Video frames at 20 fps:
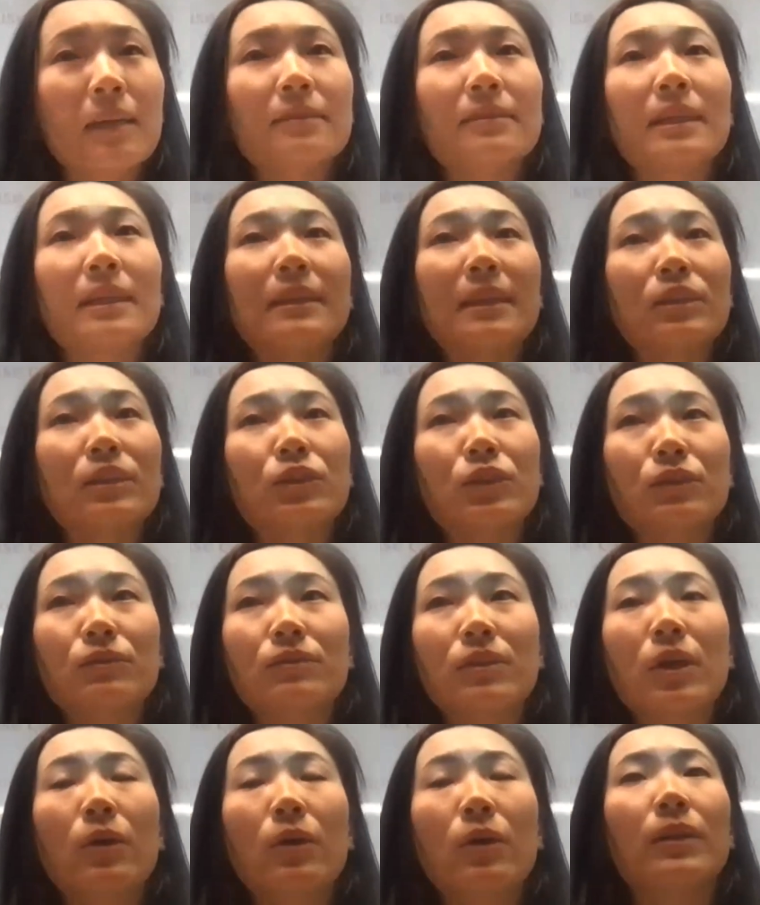They need to
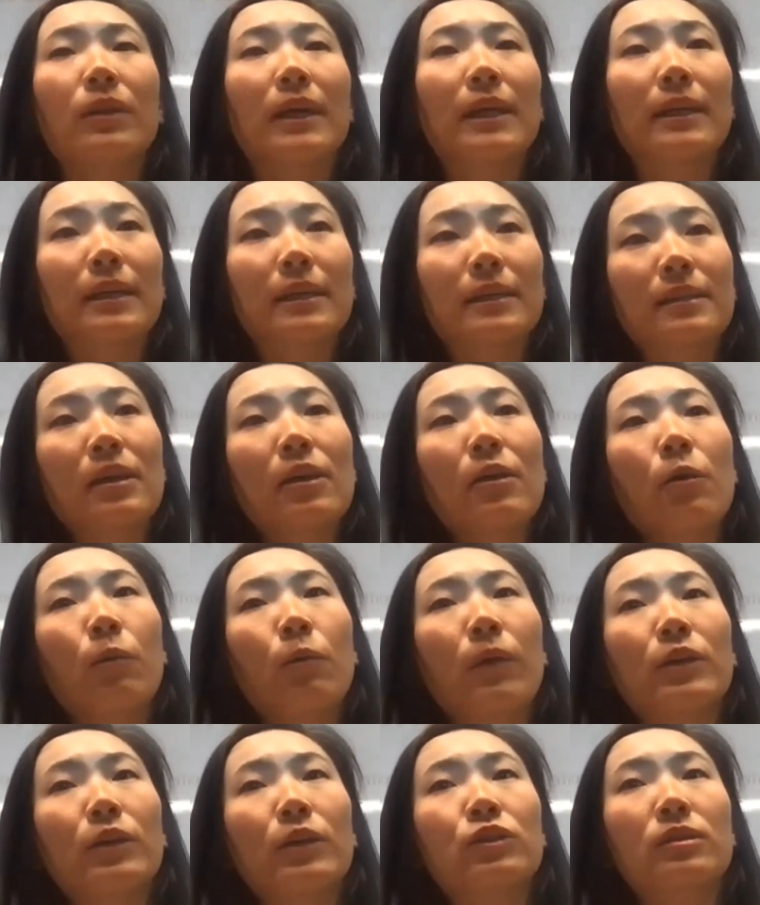know like
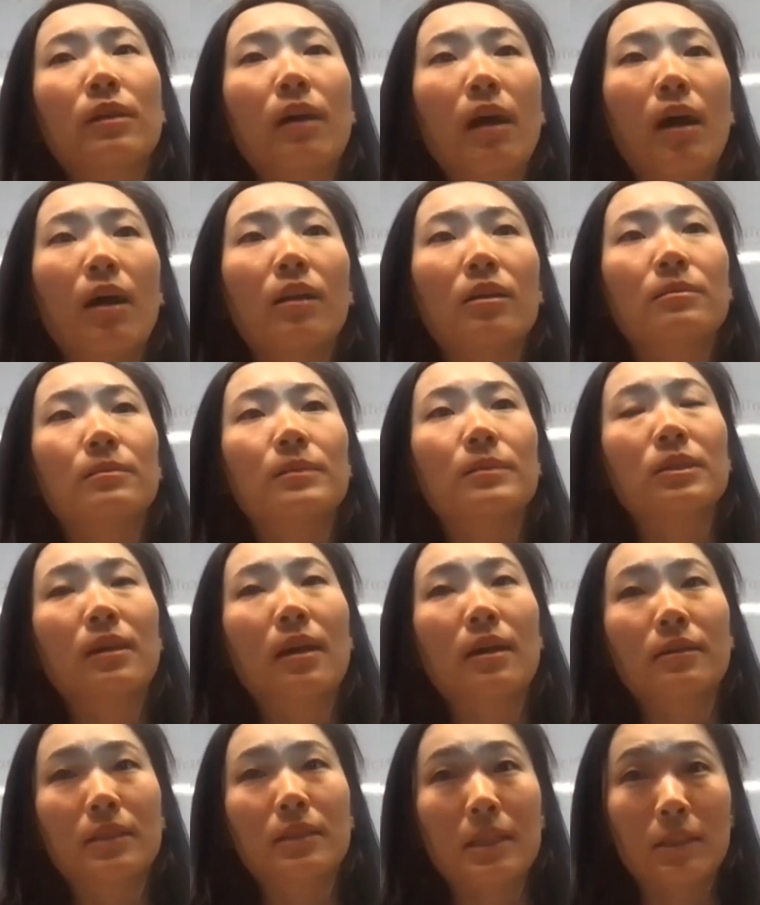which columns
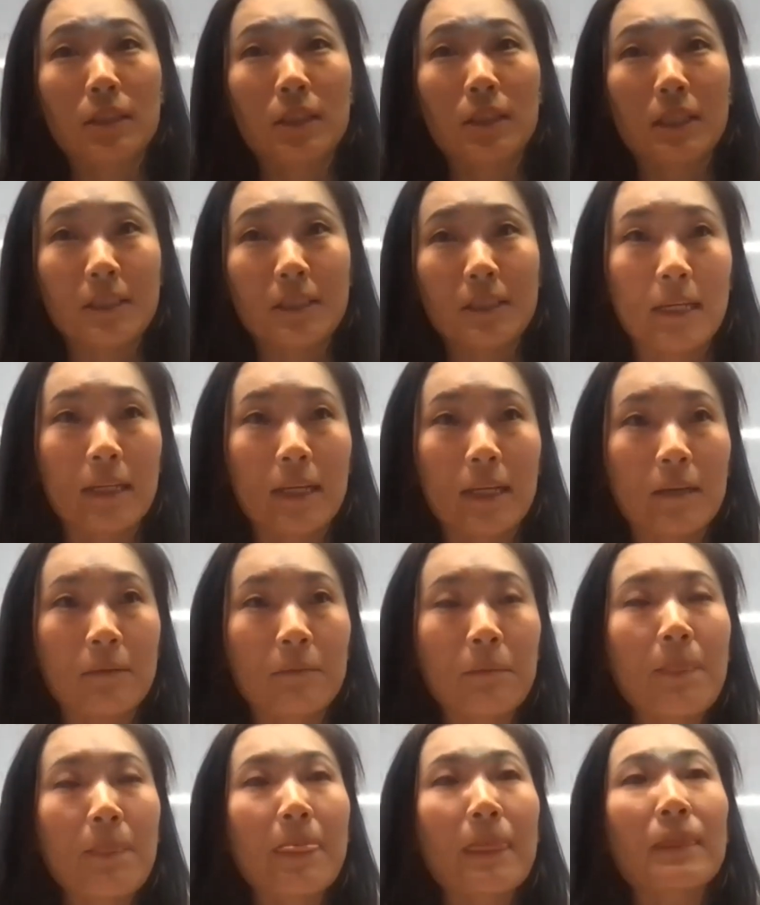contains the
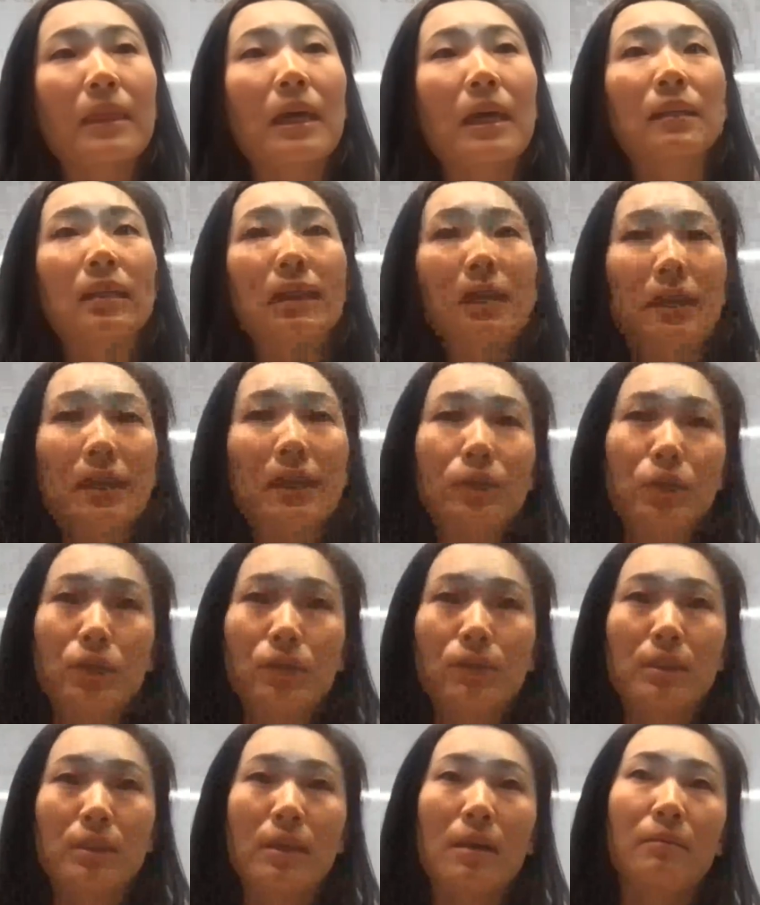data that link
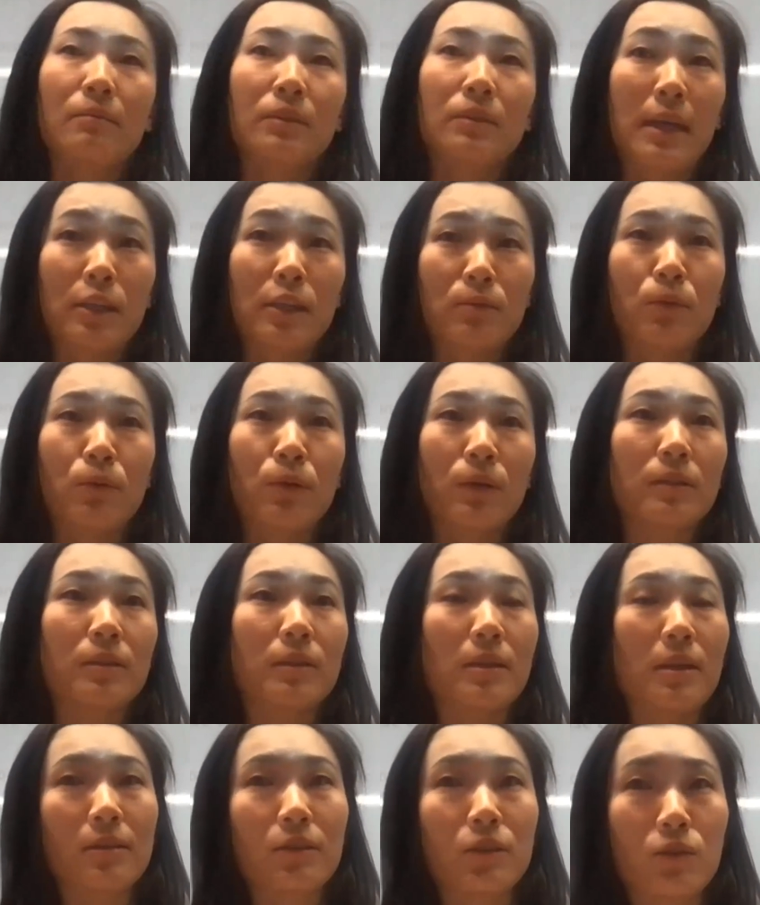to some
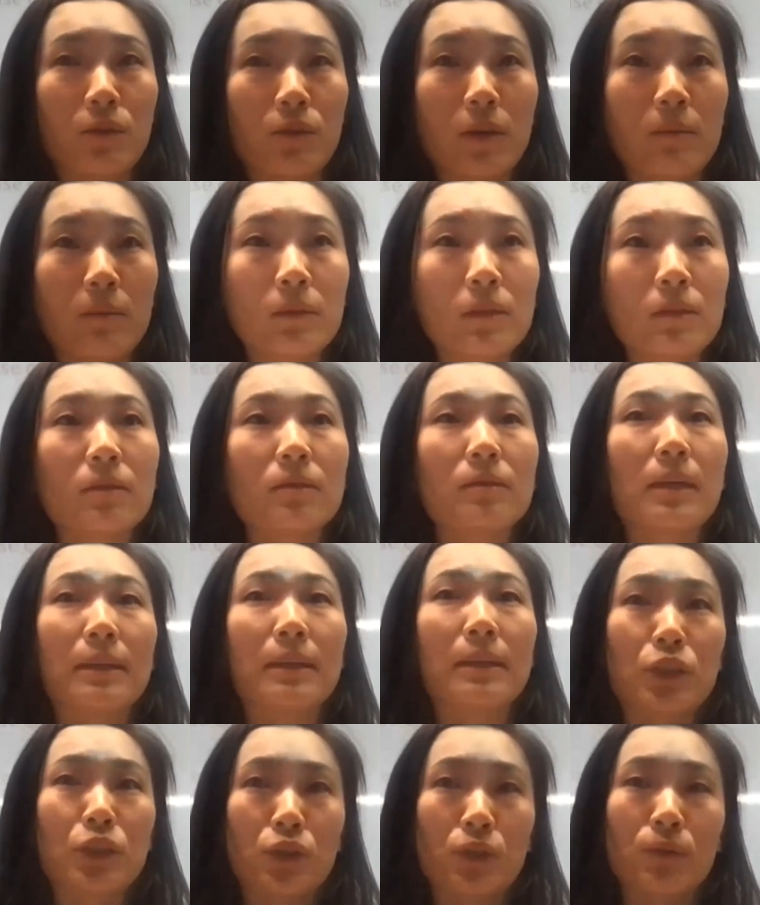dashboards downstream
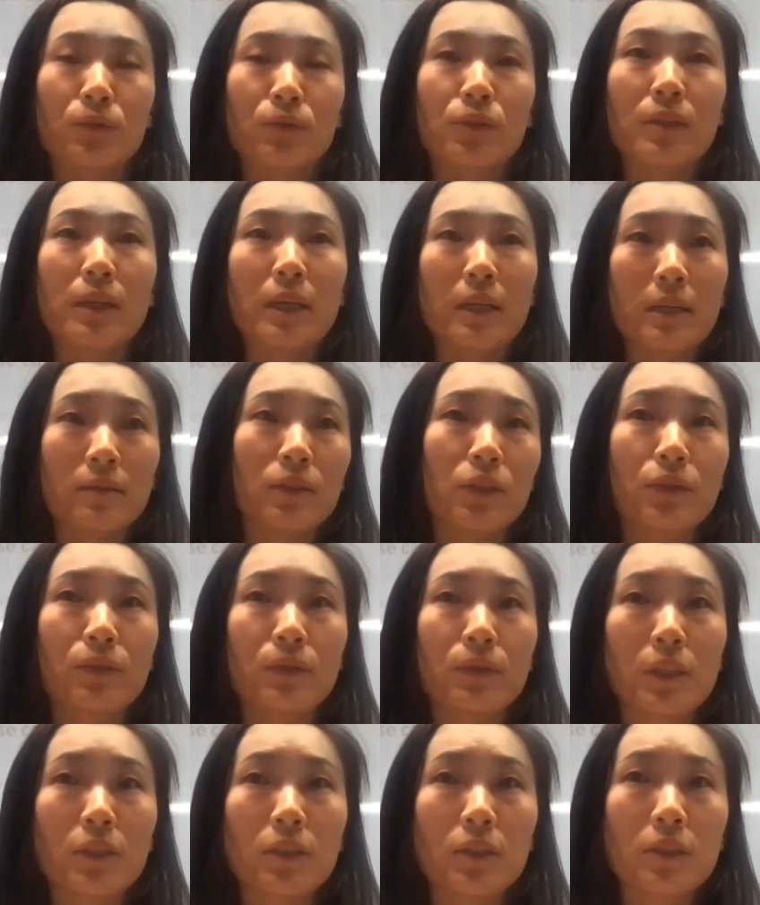that are shown to the end
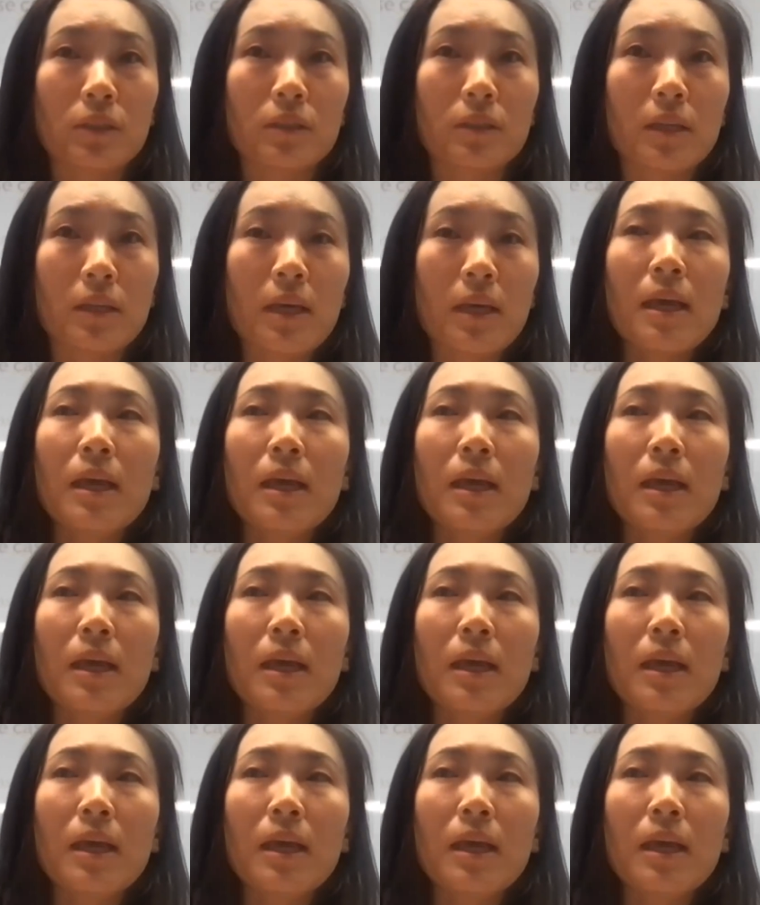users.